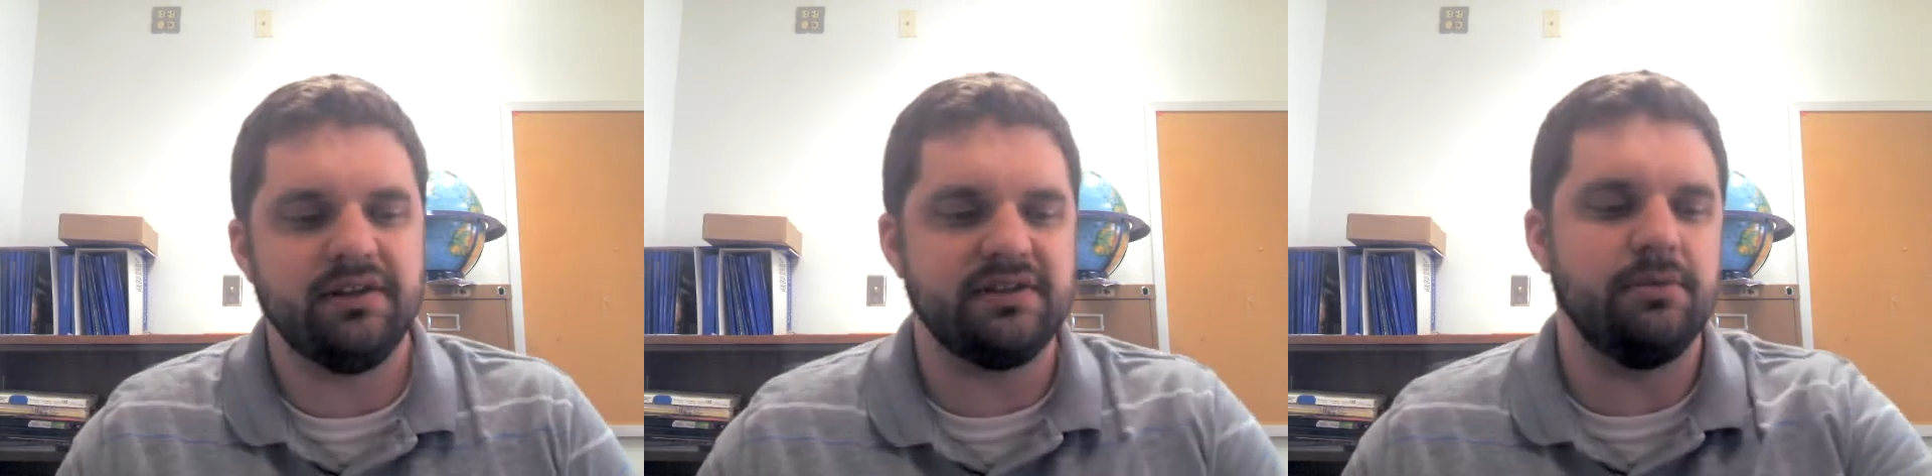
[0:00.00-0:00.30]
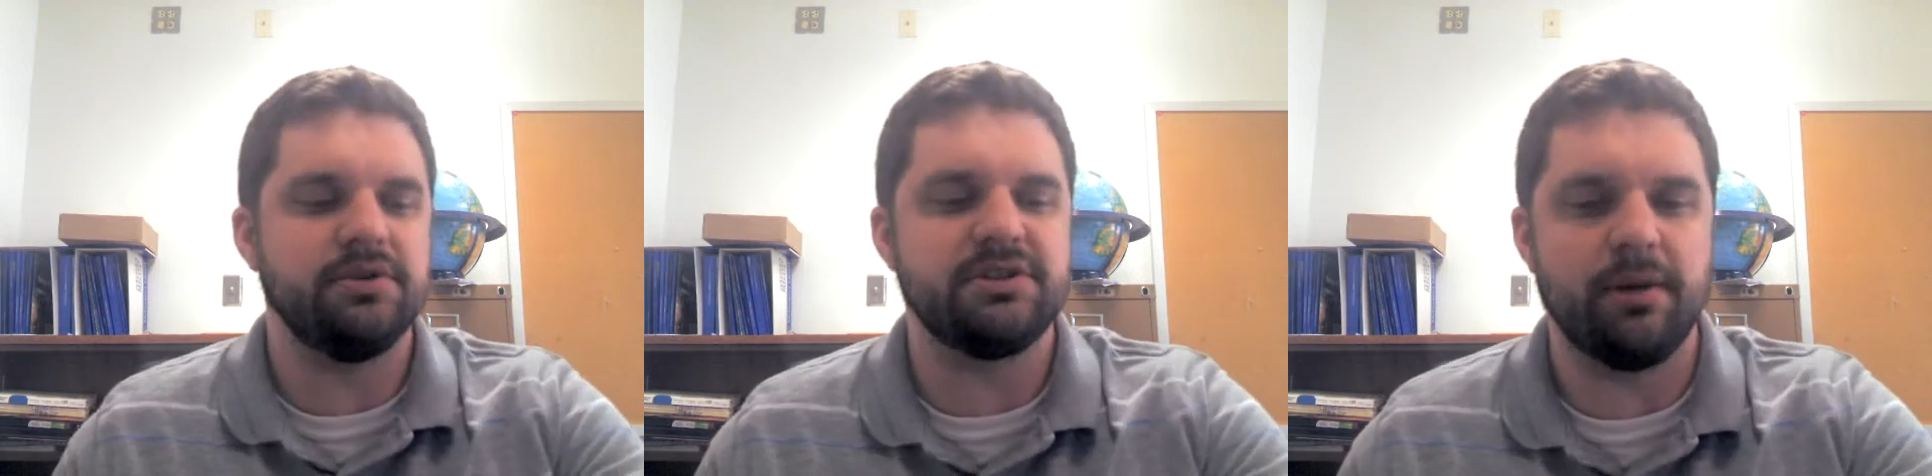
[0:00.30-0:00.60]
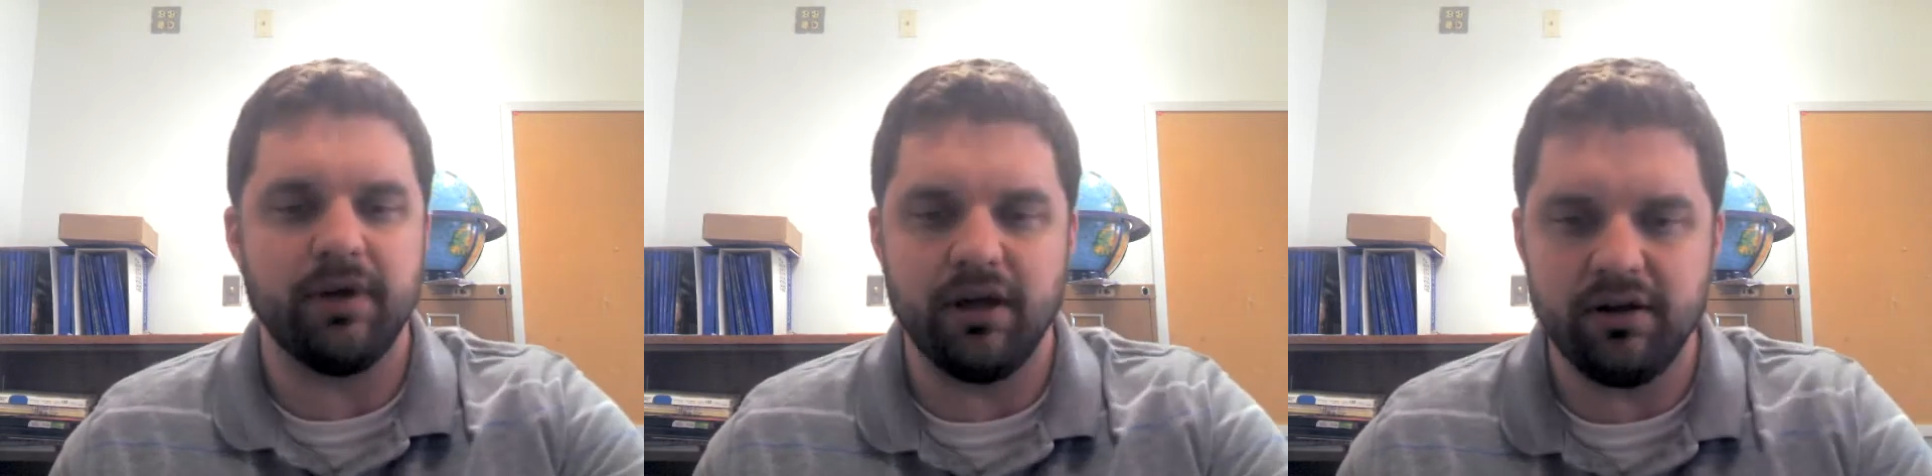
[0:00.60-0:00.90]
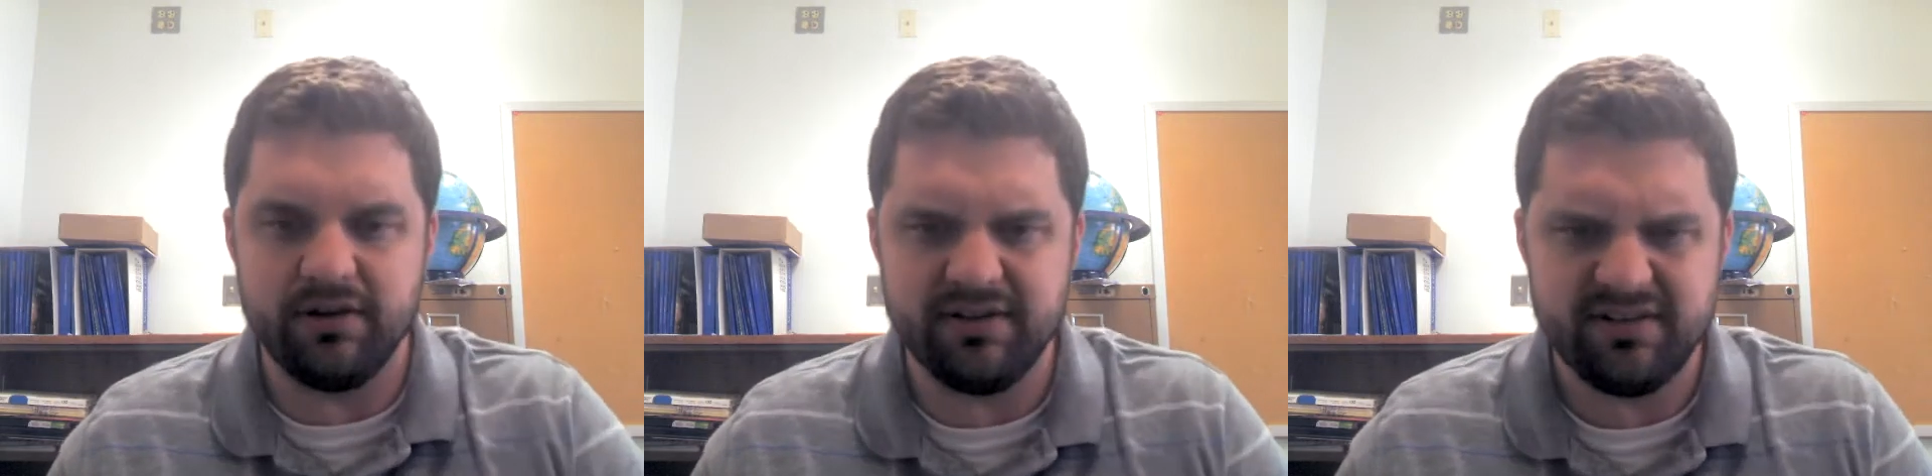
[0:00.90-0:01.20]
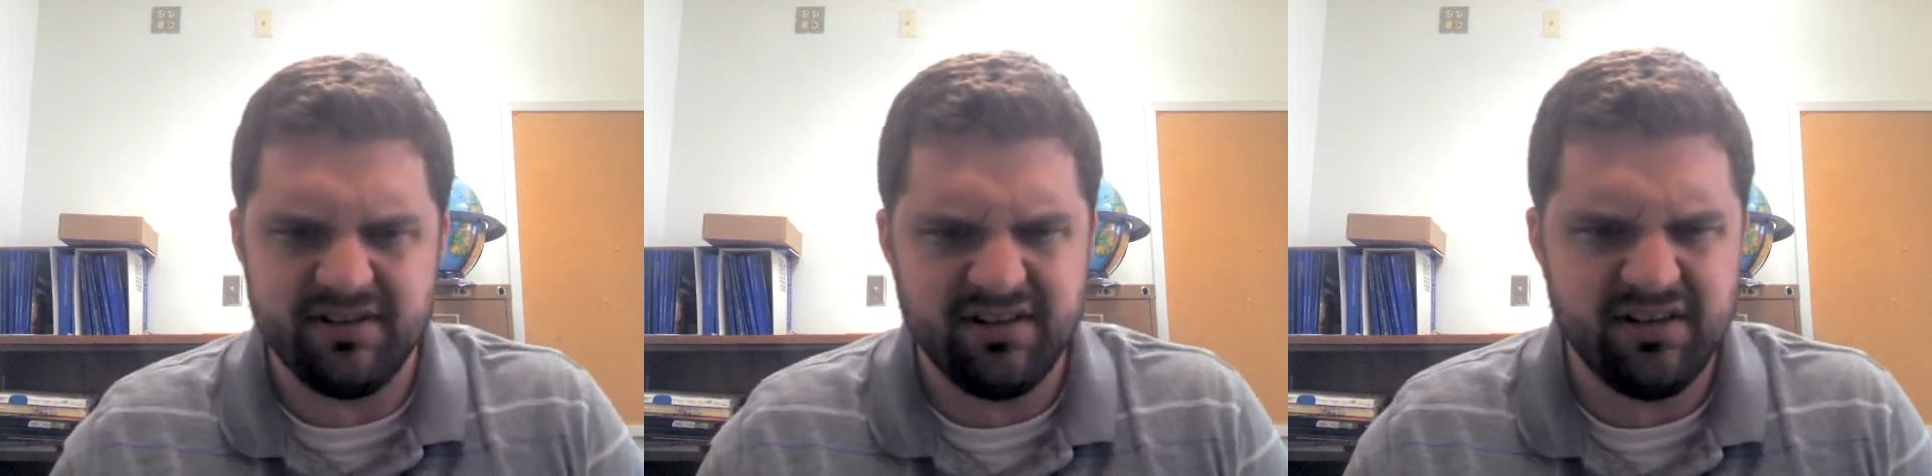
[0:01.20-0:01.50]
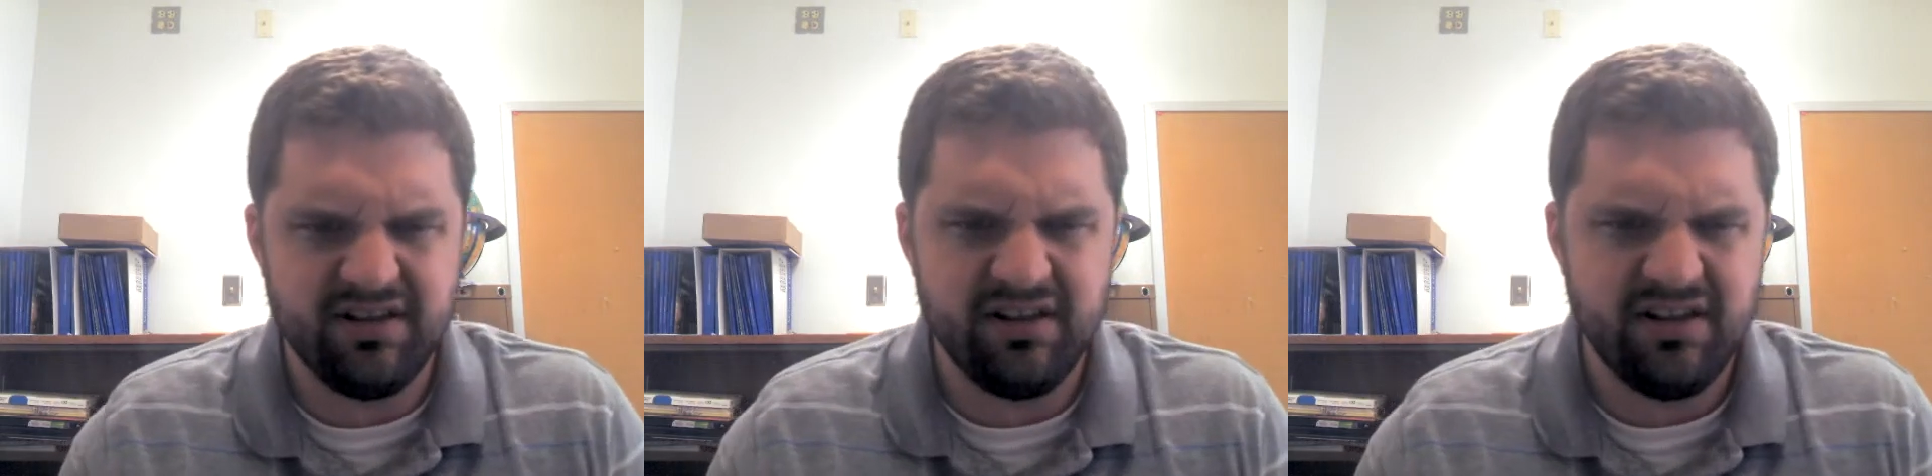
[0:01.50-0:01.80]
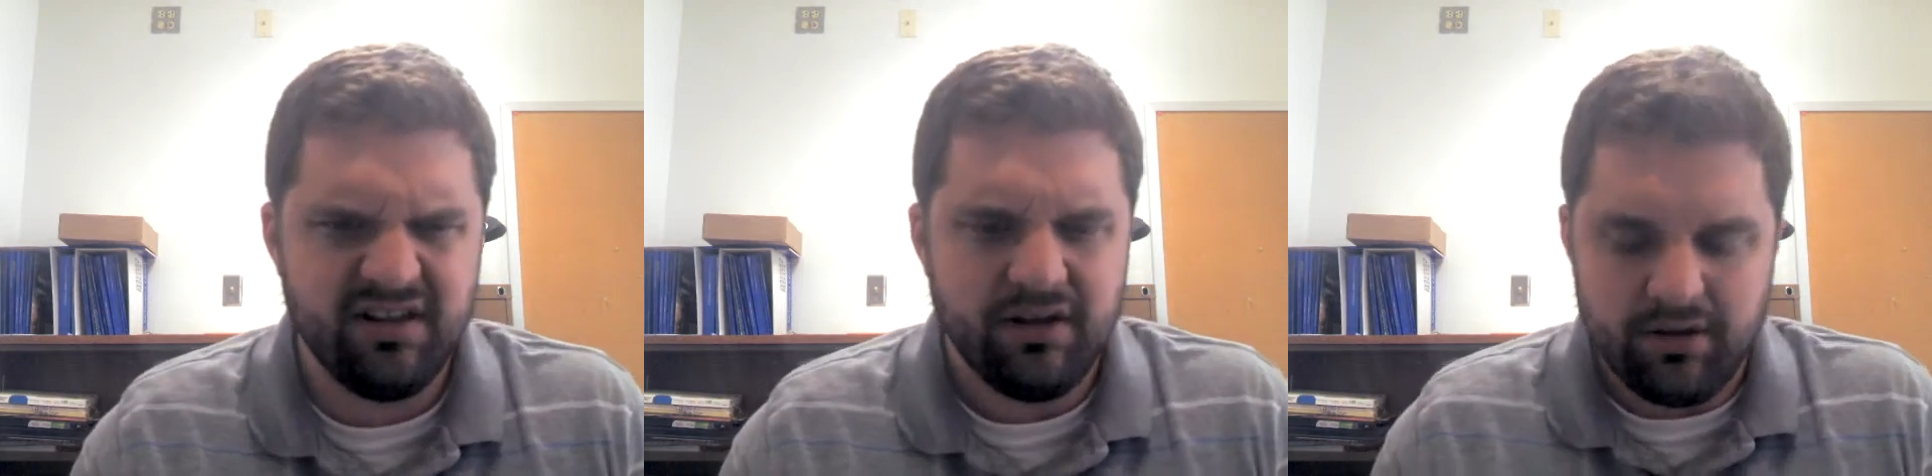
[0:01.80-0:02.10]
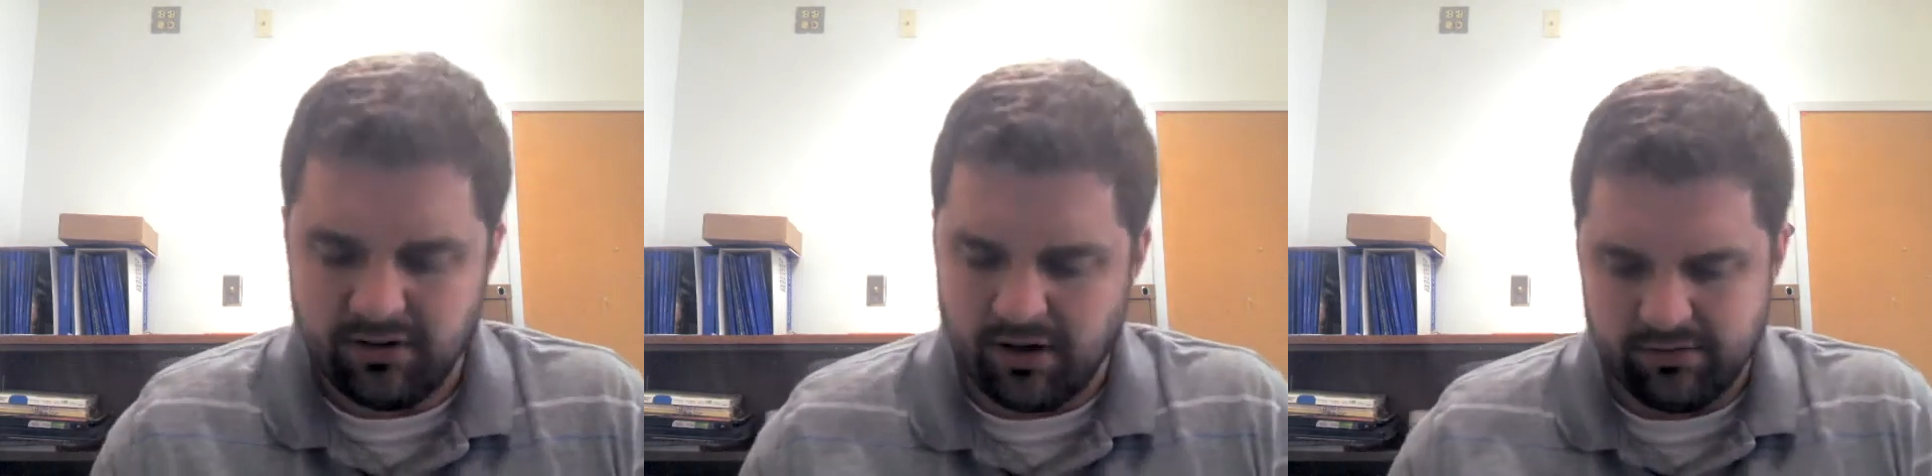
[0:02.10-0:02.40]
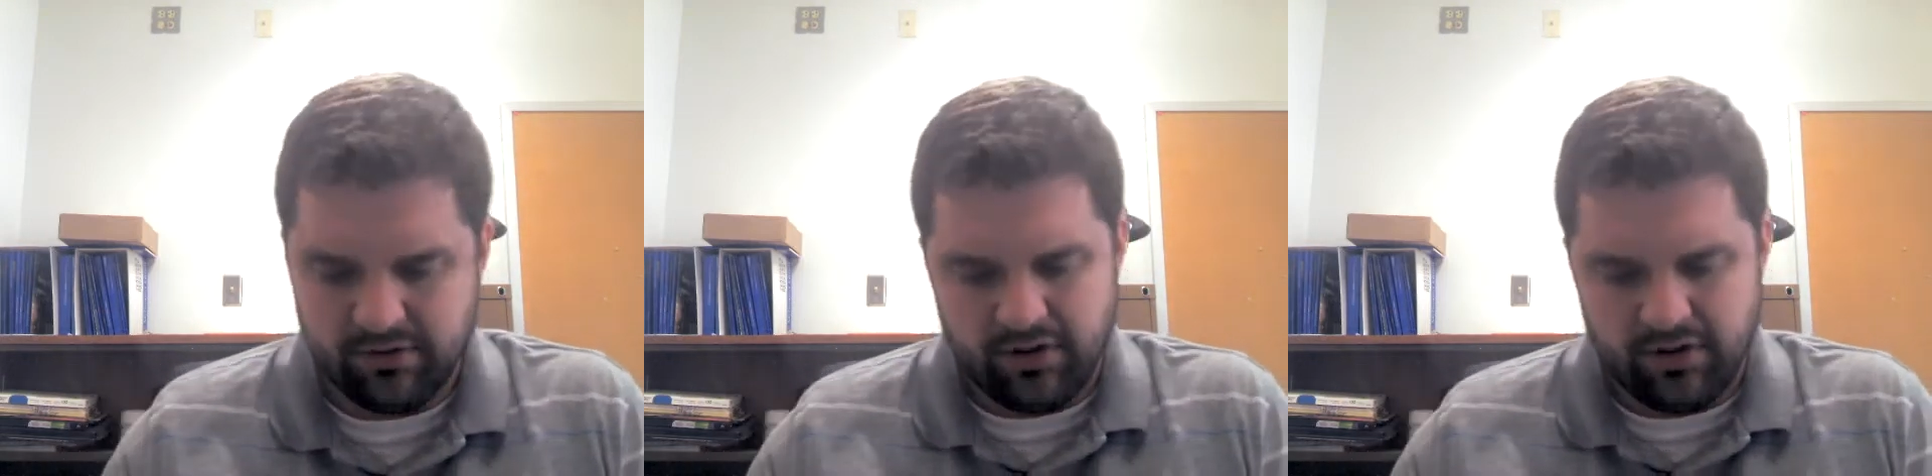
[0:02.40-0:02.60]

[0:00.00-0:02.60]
See how much time I got on this. Okay.